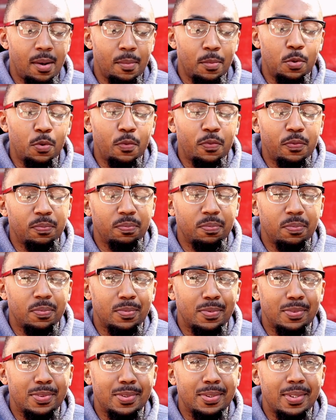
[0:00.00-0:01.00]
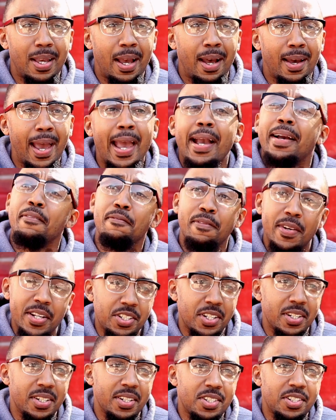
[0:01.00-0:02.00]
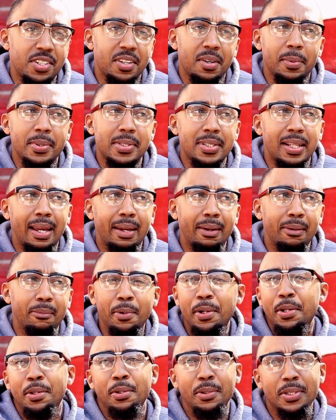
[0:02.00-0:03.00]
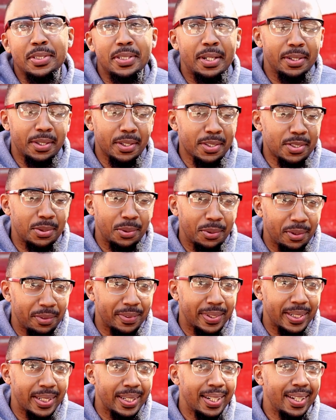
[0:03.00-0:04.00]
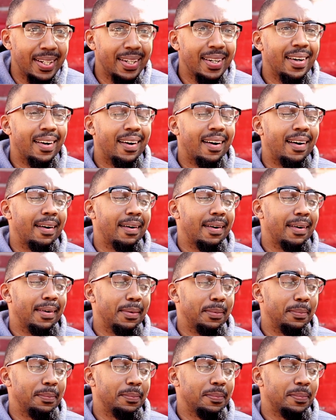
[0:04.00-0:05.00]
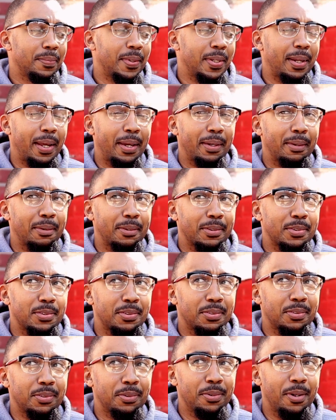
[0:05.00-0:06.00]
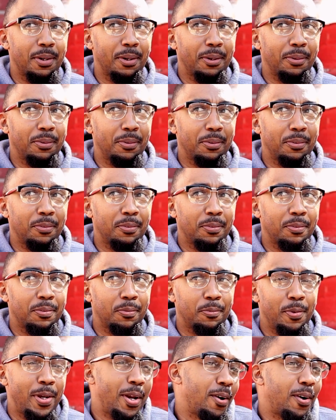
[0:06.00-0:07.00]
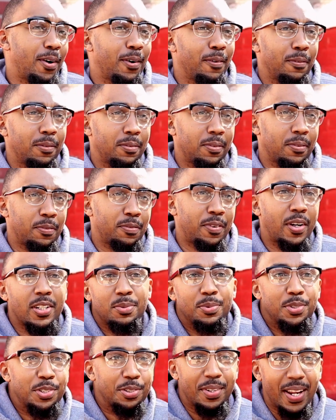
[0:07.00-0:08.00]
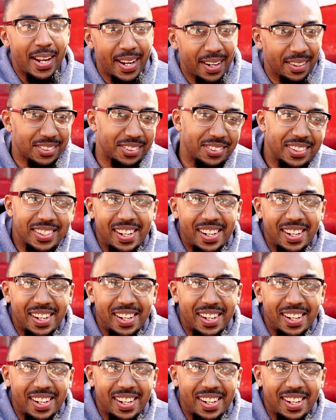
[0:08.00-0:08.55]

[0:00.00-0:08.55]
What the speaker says: who at convention this year was like, when are you gonna tell your story? He like, cause you know, we all fucks with you now. So